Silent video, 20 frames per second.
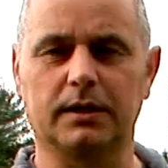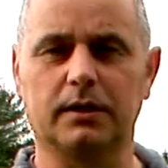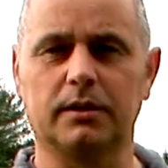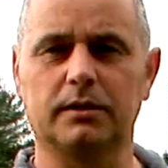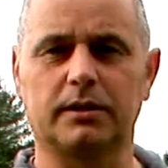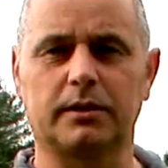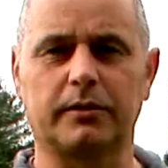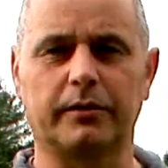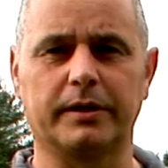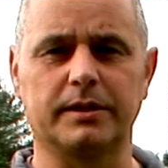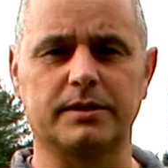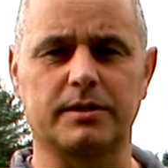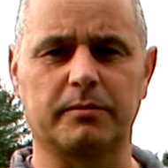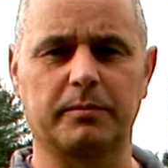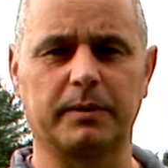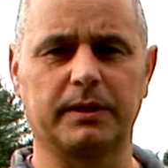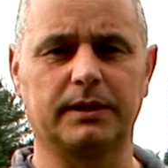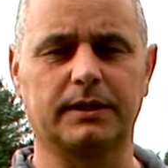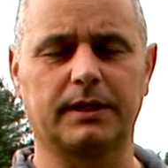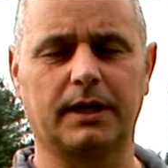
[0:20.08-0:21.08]
now the greens have
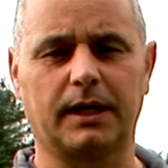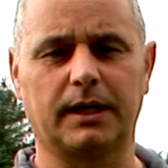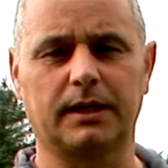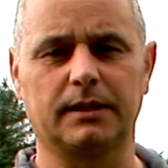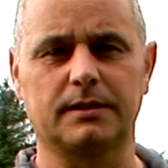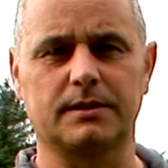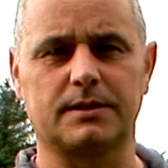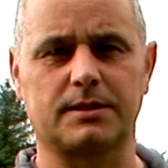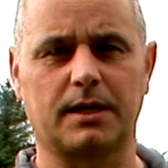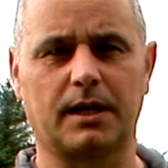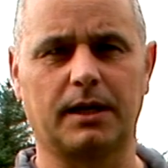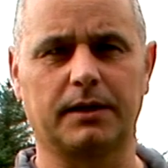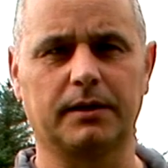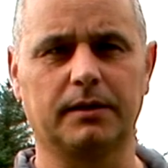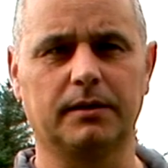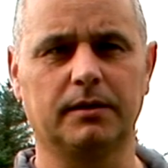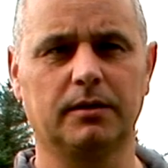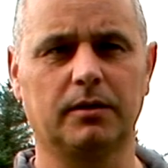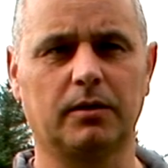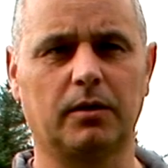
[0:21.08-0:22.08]
been tined and
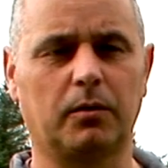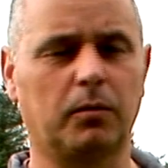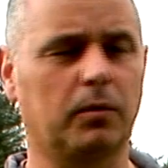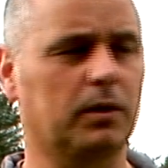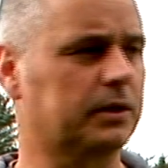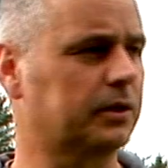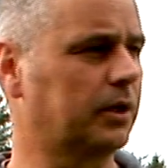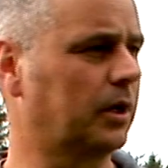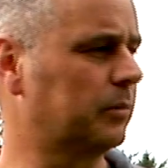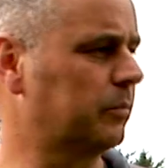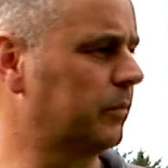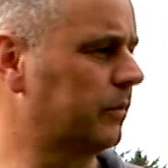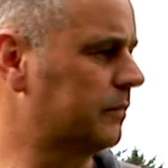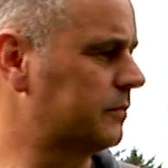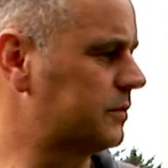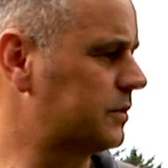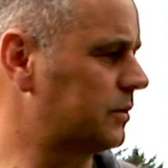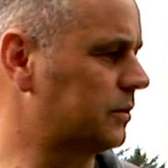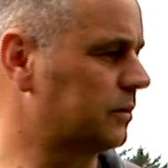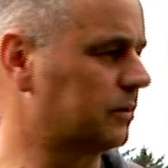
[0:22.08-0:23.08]
sanded, our work now
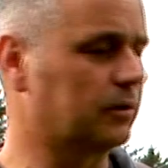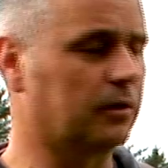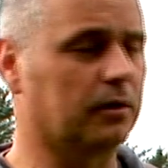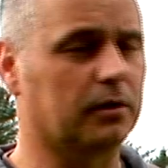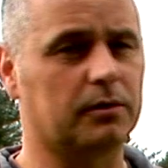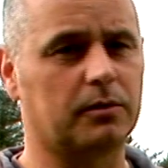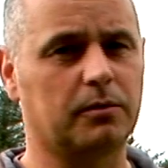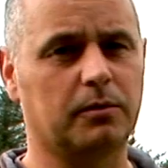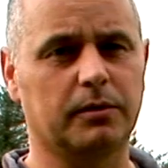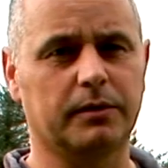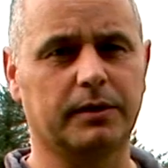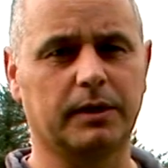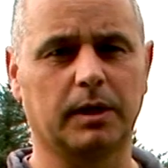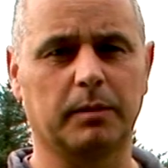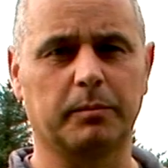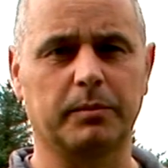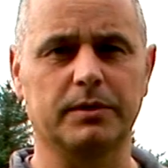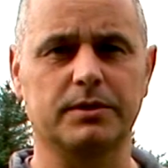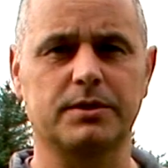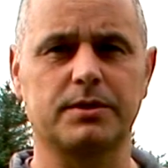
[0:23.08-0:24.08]
moves to holo coring the
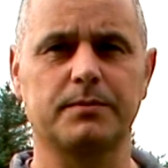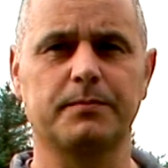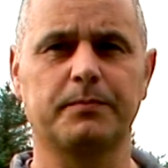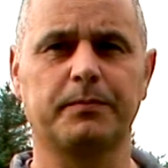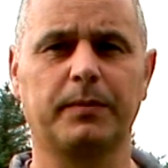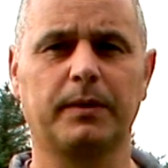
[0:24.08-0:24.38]
aprons.